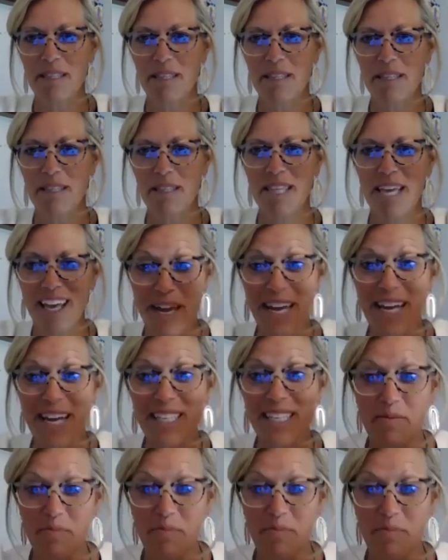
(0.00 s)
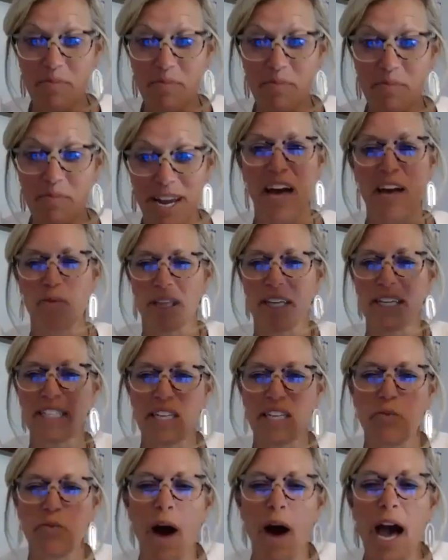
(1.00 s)
but then we get to break it down
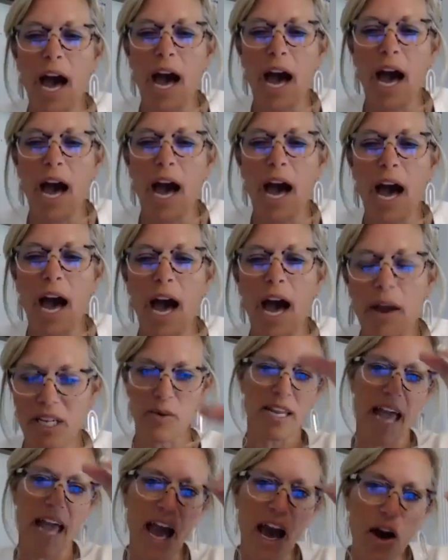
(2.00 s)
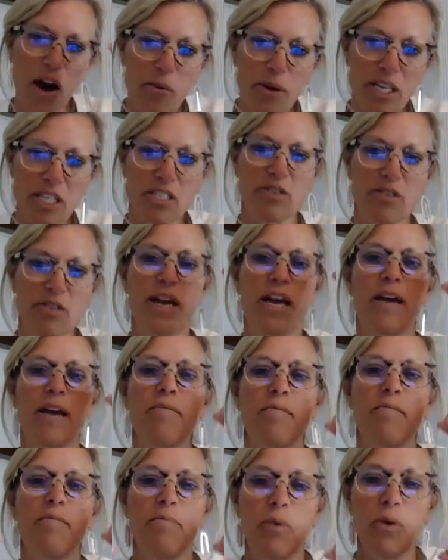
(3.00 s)
and really see why we do it and how we
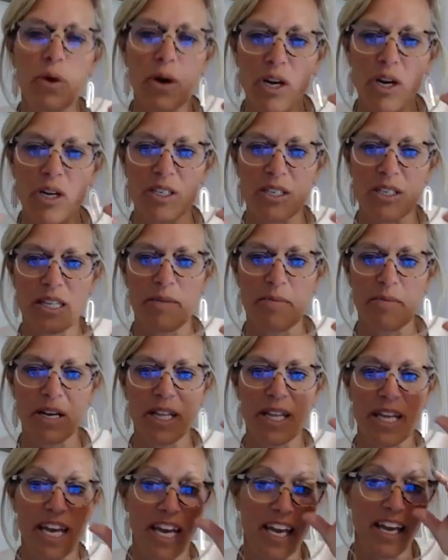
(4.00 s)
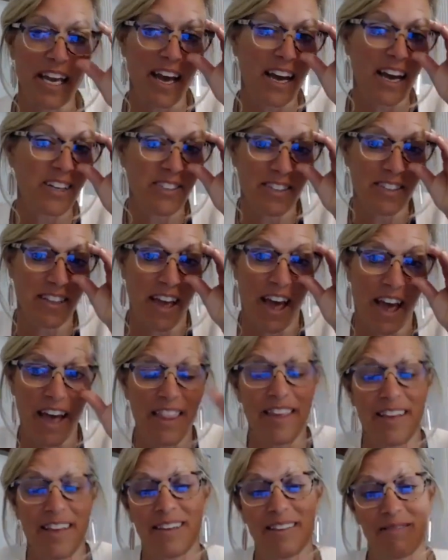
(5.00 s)
do it more deliberately.
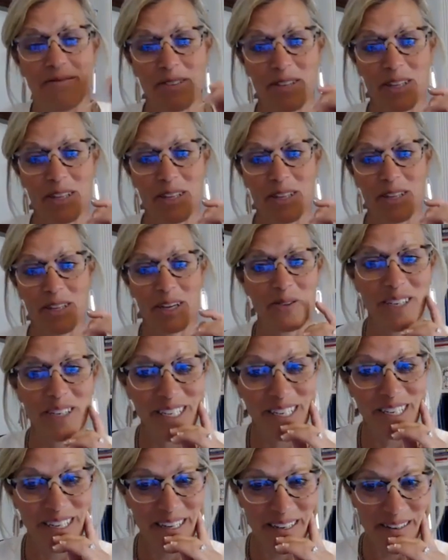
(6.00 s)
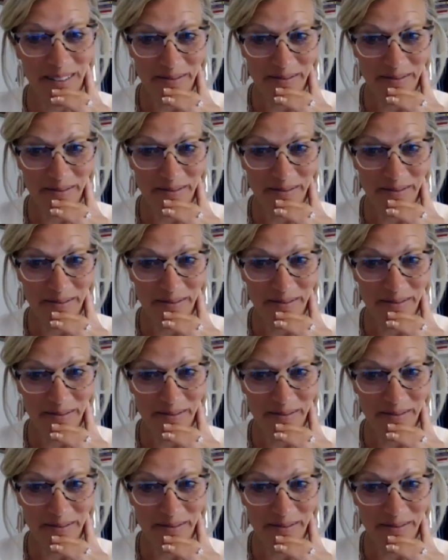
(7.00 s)
I think it's really cool.